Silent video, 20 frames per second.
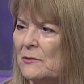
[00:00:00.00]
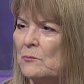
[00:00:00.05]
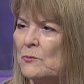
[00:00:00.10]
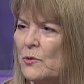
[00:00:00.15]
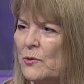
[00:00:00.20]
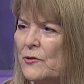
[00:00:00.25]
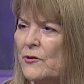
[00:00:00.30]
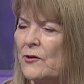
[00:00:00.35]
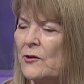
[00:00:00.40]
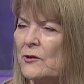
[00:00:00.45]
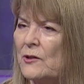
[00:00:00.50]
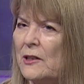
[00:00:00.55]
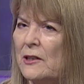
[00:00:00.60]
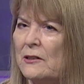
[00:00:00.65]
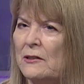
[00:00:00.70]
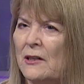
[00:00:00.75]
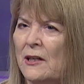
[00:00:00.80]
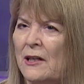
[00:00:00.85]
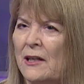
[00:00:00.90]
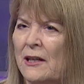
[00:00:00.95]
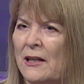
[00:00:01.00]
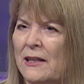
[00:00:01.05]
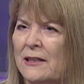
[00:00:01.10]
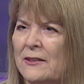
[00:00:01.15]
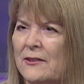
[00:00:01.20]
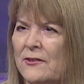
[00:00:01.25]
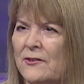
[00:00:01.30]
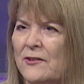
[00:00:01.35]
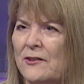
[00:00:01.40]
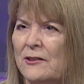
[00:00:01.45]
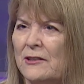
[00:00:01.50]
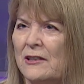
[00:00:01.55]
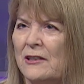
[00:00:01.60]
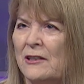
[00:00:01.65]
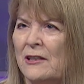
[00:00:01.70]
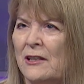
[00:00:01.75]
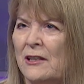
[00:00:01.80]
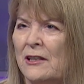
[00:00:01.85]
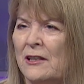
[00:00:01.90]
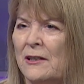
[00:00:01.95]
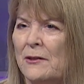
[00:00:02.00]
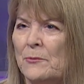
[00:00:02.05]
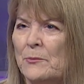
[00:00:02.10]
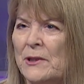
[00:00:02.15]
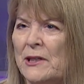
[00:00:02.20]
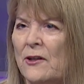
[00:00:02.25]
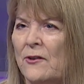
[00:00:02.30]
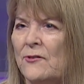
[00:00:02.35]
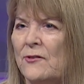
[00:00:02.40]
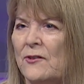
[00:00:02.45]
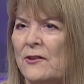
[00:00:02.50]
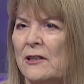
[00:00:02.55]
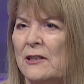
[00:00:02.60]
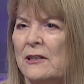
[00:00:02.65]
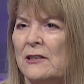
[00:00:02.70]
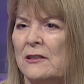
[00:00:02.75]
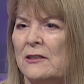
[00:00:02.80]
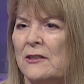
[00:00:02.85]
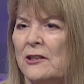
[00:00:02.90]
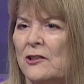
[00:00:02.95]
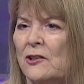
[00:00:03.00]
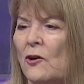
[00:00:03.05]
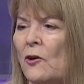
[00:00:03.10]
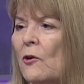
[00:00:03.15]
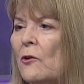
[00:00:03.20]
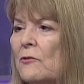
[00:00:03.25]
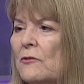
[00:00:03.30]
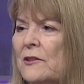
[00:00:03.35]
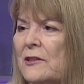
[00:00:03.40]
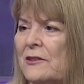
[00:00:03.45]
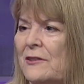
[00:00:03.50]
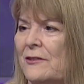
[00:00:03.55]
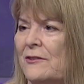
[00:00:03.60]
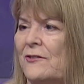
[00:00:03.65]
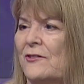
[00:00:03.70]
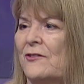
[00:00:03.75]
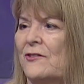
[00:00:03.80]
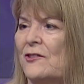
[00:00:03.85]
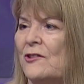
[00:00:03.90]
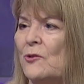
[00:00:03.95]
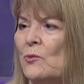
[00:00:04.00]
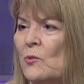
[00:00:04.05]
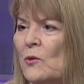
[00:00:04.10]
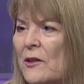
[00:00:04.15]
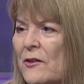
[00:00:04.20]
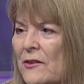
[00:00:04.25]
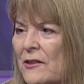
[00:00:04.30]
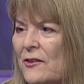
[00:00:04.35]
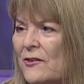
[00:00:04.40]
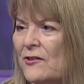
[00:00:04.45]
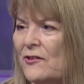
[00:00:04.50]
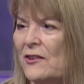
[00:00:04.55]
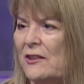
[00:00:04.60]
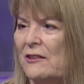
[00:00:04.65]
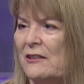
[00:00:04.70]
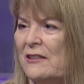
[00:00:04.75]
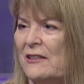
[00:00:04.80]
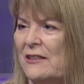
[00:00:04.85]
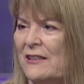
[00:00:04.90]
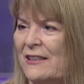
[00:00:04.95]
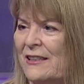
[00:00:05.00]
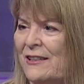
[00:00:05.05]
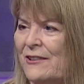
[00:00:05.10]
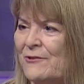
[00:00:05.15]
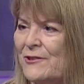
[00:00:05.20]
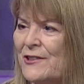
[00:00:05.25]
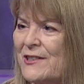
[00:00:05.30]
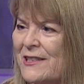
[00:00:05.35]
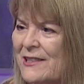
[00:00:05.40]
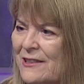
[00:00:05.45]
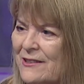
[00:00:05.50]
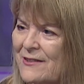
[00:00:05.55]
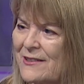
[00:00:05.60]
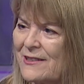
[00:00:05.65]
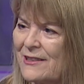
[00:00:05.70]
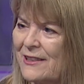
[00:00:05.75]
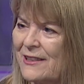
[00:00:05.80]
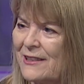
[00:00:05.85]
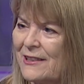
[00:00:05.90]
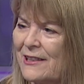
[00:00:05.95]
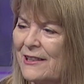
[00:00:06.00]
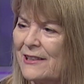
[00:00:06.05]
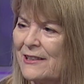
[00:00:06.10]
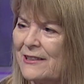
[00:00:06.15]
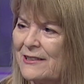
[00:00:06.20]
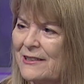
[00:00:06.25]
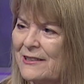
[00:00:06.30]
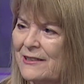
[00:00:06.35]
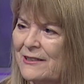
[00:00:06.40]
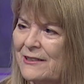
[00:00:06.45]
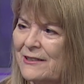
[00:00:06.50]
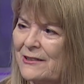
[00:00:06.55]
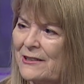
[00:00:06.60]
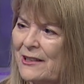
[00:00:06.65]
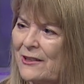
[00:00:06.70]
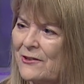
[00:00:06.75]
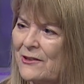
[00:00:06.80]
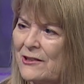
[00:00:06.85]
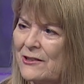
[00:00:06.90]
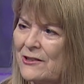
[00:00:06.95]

right. more so now. And is it because the, the COVID is still with us and we're still seeing that, health